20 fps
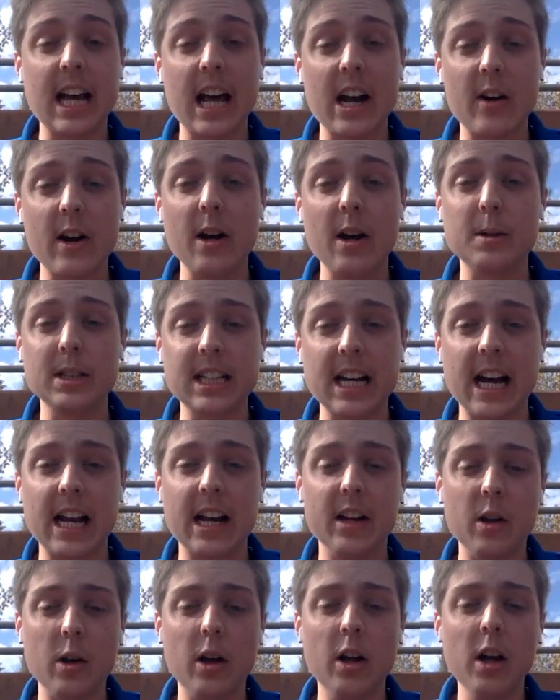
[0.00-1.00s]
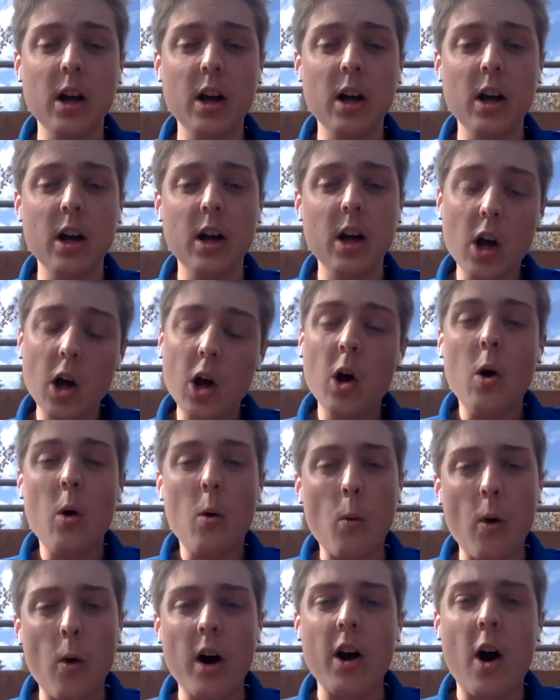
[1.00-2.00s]
Saturday was kind of the
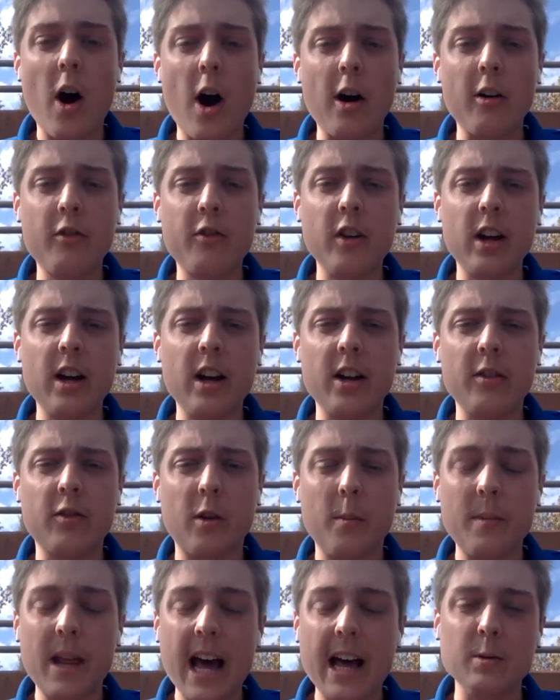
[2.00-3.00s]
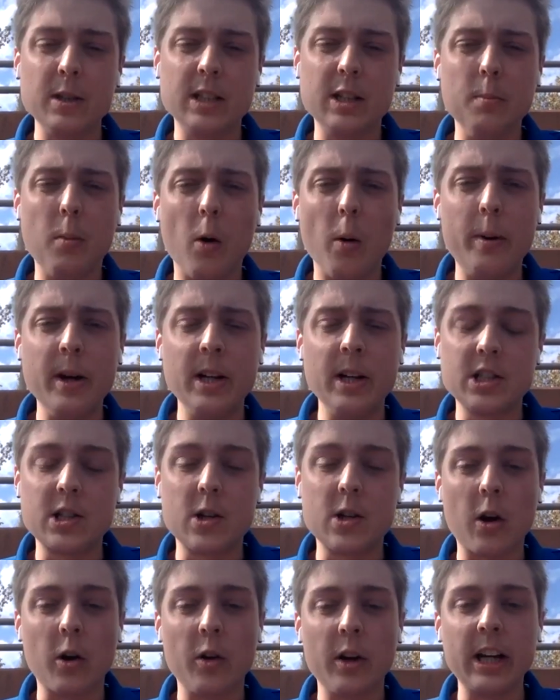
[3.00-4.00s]
one-off from that with the bullpen
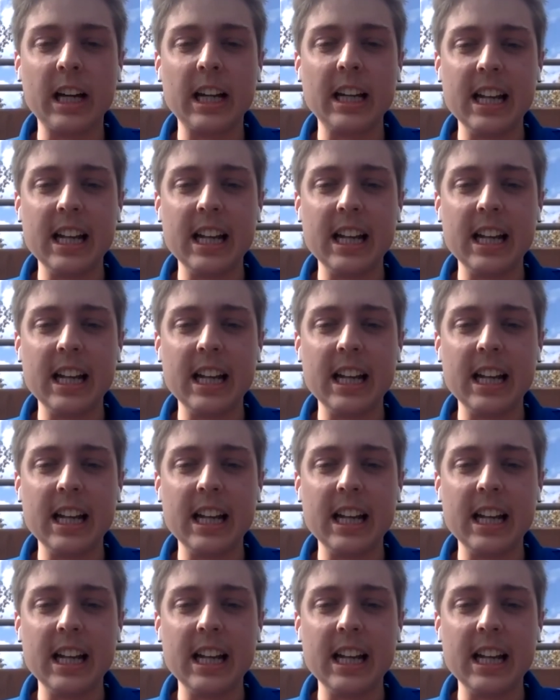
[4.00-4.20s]
struggling.